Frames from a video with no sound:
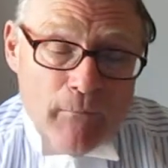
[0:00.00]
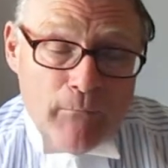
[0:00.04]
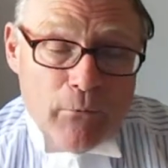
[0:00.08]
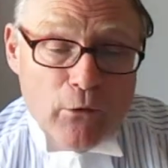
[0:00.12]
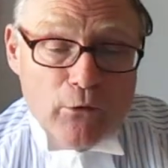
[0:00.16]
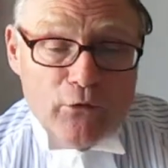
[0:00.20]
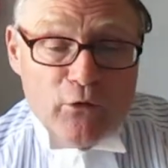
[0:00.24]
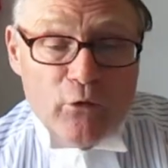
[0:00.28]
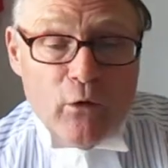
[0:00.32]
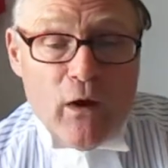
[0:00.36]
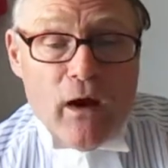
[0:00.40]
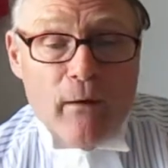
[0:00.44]

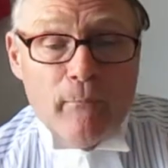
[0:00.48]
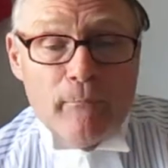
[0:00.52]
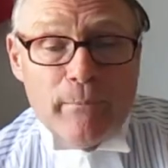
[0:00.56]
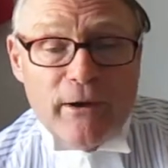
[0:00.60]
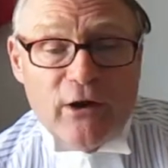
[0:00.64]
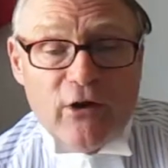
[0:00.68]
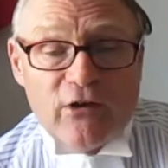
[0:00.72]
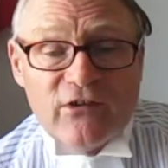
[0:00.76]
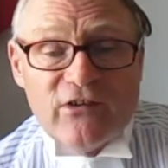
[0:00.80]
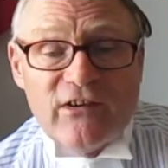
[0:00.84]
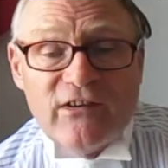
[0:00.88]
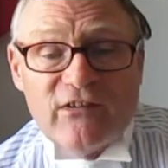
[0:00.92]
But
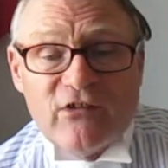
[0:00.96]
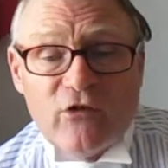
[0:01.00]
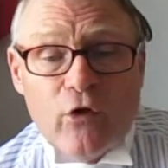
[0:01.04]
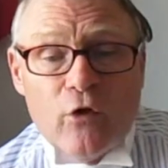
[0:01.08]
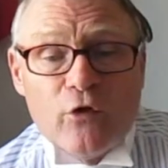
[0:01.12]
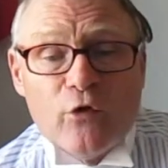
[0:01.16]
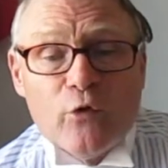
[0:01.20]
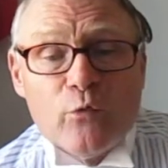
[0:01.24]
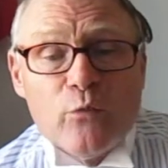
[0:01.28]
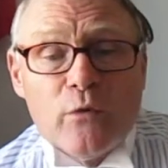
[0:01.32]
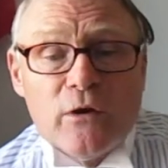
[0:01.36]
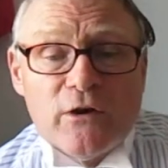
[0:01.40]
because it's
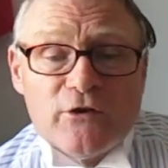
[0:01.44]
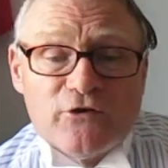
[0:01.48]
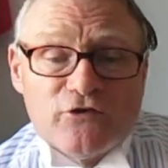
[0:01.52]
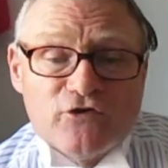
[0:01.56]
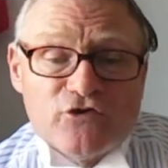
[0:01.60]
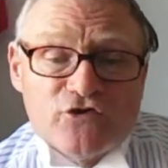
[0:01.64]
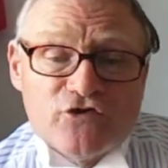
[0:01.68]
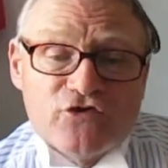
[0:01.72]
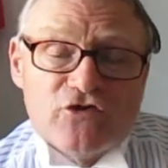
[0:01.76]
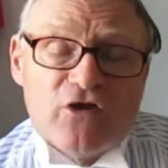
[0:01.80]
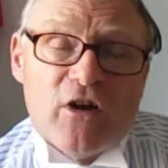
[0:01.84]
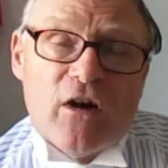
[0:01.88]
got the word
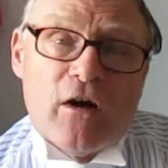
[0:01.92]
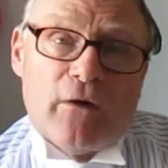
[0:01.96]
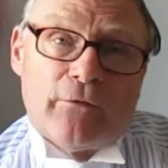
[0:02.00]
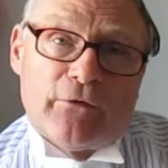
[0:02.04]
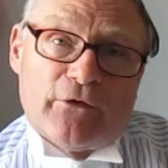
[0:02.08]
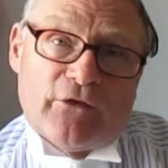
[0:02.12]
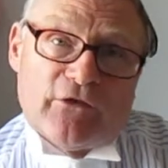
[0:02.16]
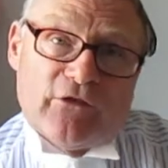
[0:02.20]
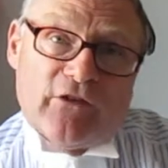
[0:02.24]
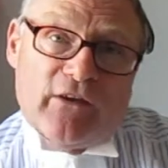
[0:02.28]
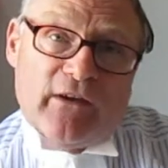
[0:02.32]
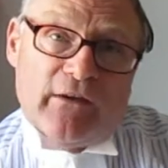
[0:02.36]

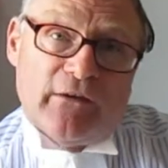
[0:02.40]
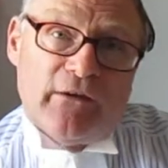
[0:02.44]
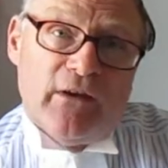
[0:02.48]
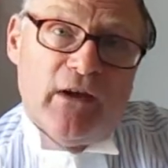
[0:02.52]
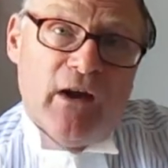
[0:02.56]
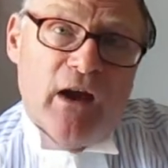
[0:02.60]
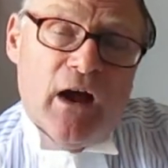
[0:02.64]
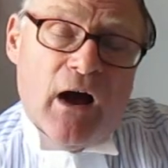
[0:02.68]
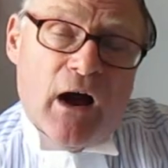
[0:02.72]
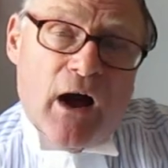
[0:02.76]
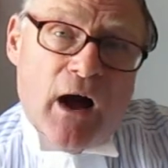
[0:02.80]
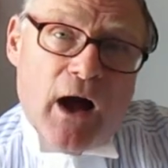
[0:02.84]
trans in,
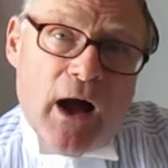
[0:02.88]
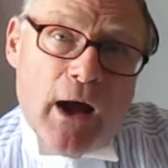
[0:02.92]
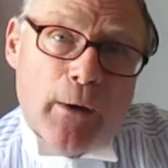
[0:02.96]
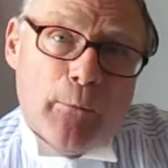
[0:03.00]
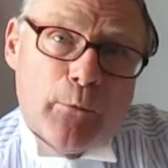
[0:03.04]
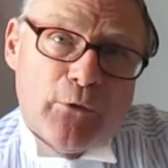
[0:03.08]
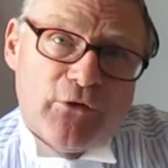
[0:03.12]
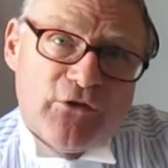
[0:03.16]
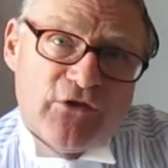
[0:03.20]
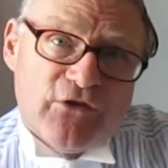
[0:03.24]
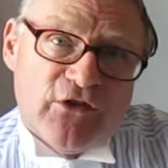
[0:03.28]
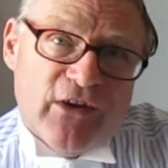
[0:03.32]
I
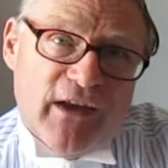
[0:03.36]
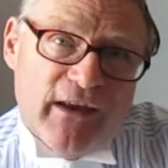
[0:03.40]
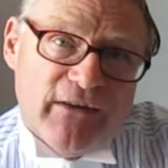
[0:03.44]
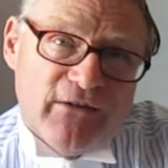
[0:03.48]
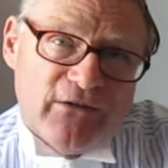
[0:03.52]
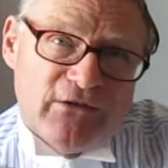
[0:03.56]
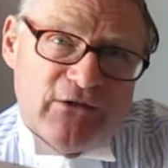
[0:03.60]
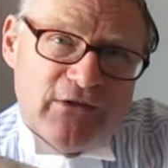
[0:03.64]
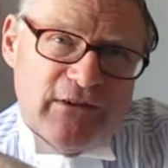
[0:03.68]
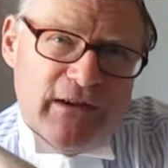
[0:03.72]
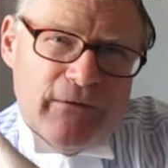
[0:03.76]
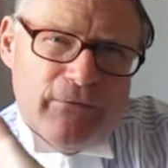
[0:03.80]
would
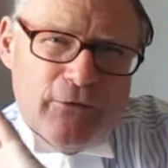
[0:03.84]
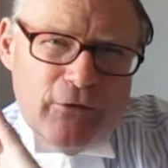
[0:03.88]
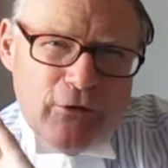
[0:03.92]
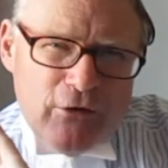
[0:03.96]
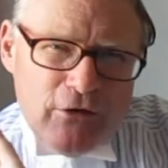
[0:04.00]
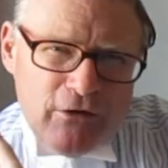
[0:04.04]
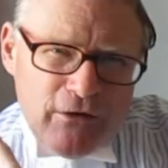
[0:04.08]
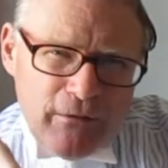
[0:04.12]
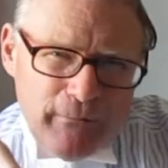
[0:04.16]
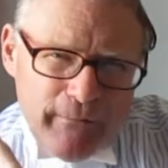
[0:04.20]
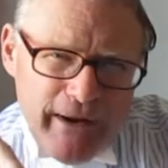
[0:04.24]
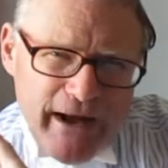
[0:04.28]
tend to, if you
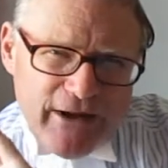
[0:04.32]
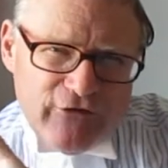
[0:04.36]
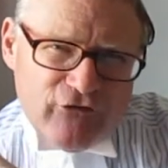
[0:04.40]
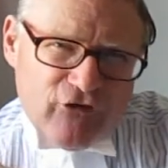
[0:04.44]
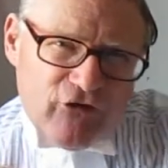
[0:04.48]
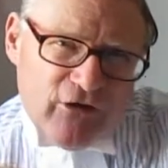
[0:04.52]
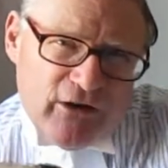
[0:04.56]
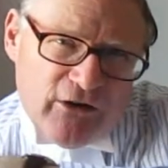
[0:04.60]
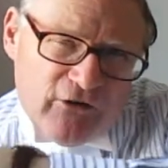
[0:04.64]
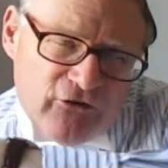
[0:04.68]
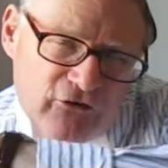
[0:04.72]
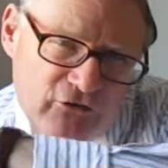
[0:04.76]
can
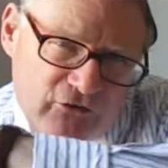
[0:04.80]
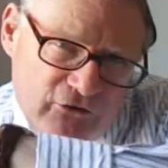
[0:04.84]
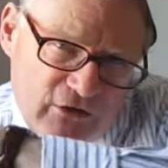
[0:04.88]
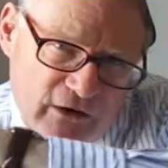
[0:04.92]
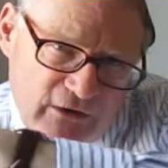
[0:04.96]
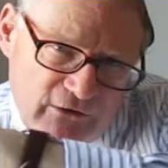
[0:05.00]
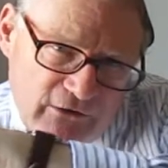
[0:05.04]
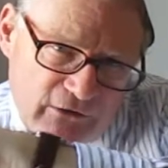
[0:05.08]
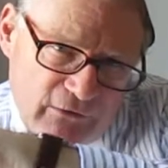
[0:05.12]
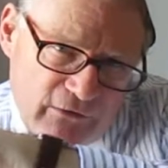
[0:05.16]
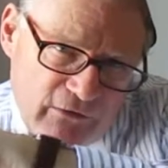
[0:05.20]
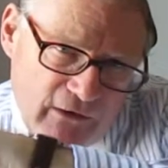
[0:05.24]
imagine it,
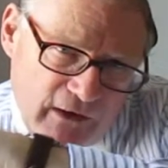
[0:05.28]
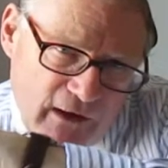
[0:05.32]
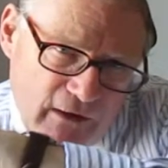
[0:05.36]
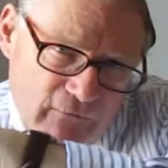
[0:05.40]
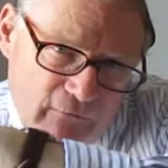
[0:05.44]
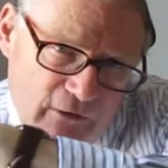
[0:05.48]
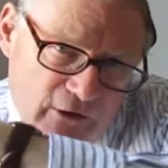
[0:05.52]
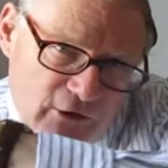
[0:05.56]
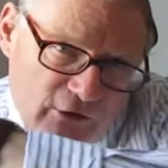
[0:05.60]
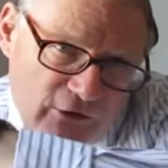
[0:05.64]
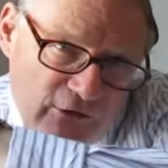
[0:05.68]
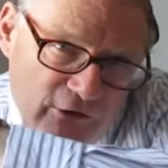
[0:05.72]
tend to think
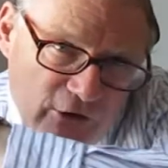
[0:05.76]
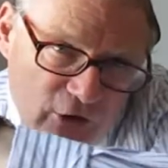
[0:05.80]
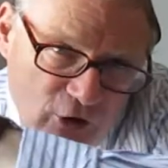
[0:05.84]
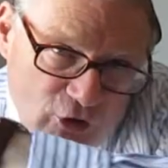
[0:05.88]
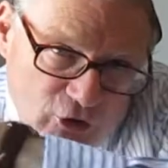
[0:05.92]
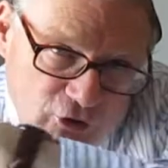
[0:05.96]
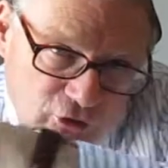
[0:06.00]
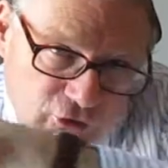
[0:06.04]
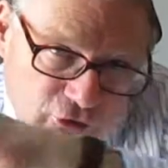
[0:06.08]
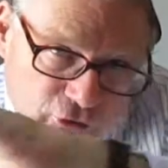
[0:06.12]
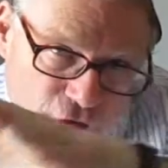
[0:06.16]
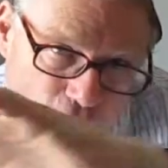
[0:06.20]
of it as
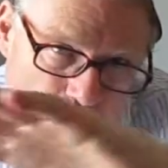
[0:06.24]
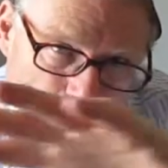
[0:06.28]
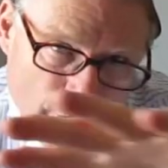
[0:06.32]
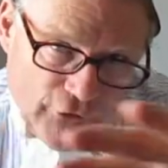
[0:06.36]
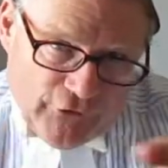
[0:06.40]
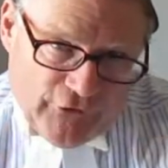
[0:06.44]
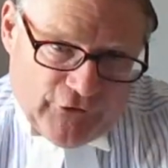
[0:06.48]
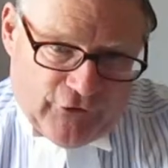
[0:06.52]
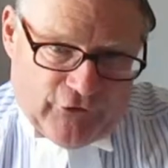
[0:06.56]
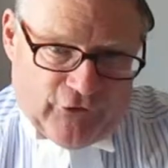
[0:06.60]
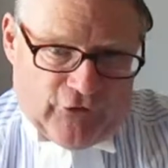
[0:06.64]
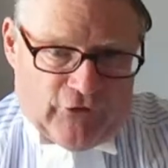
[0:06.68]

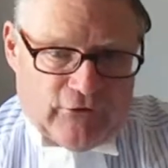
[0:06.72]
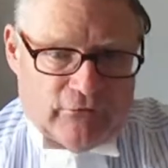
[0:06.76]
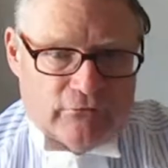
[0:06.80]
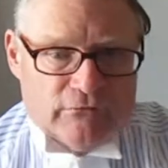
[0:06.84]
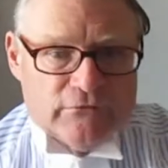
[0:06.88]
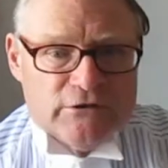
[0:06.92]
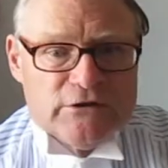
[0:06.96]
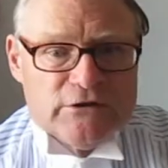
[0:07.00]
across